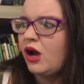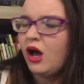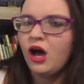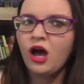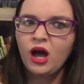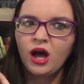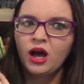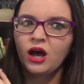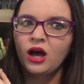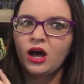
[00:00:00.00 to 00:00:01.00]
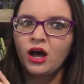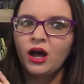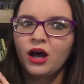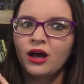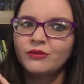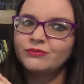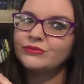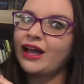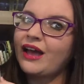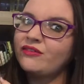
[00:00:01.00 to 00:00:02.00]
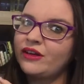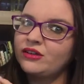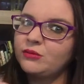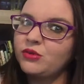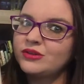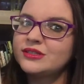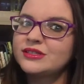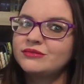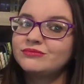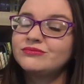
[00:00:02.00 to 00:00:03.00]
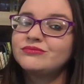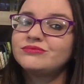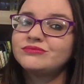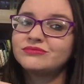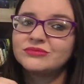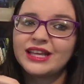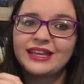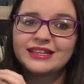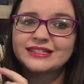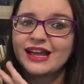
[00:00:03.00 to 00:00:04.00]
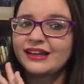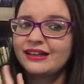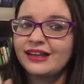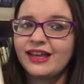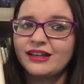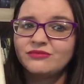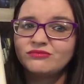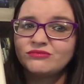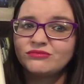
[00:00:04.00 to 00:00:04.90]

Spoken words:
I found Nibbles. He is at it again,